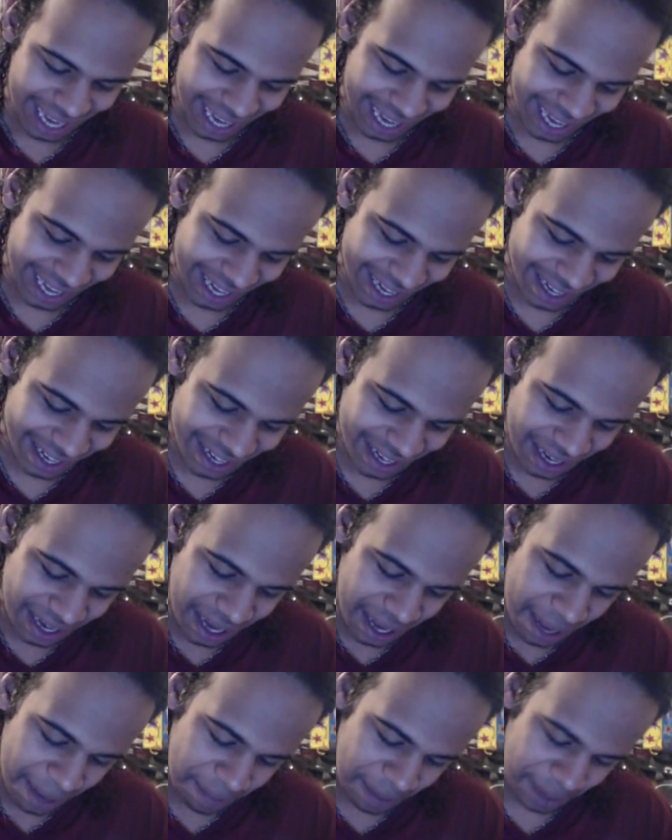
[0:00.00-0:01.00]
And
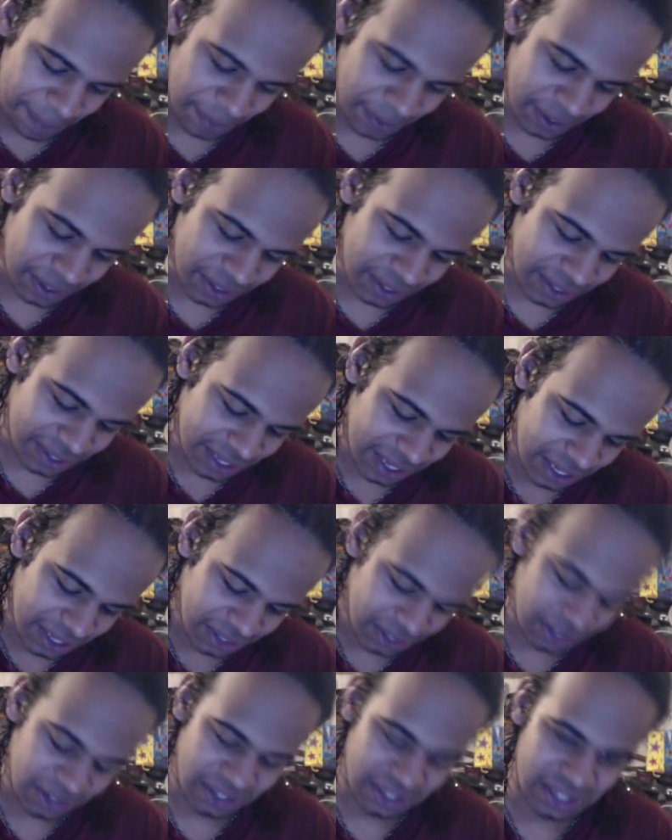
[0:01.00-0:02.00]
Peepers
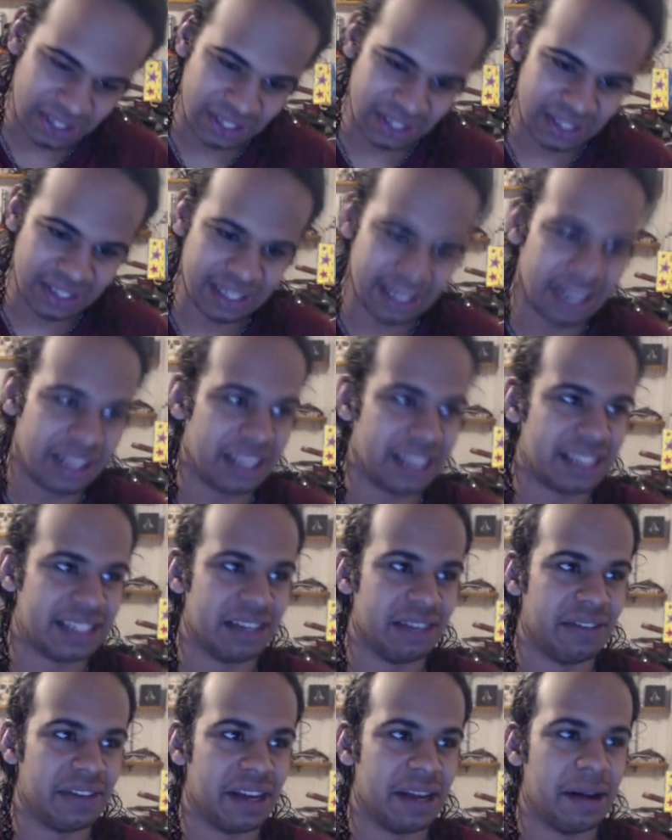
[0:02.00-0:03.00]
starts
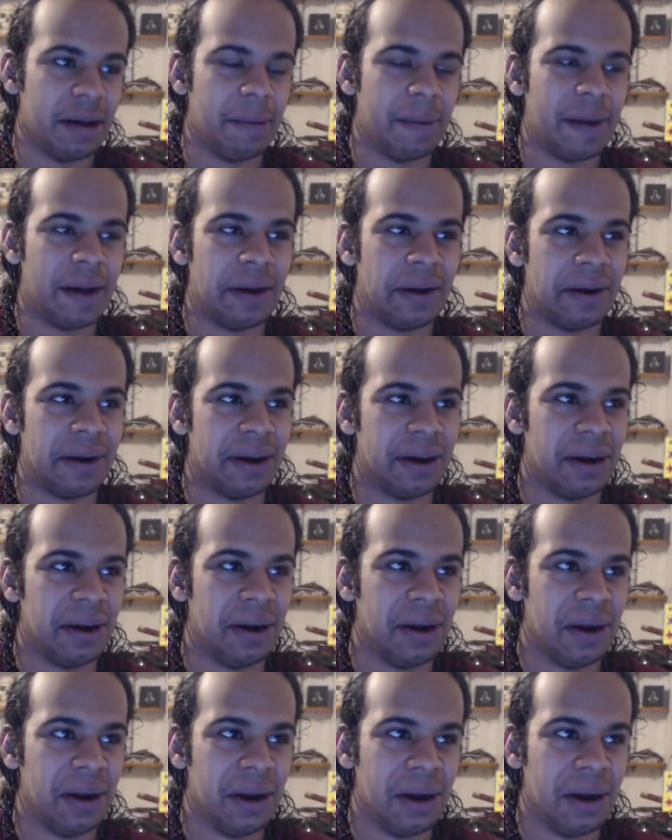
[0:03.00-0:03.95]
telling Sylvia about